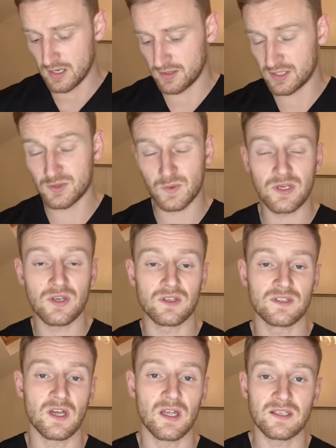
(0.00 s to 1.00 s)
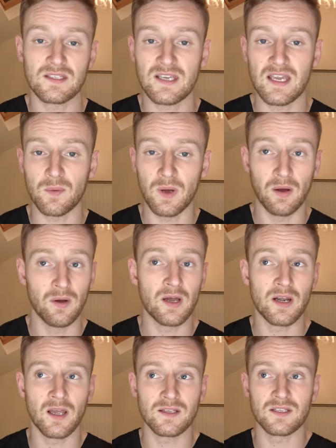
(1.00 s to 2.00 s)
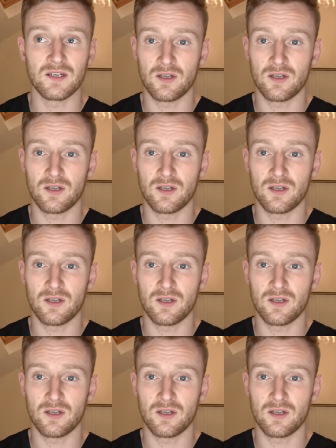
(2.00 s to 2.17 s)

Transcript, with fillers: And this is when you can start to say, well, I'd like to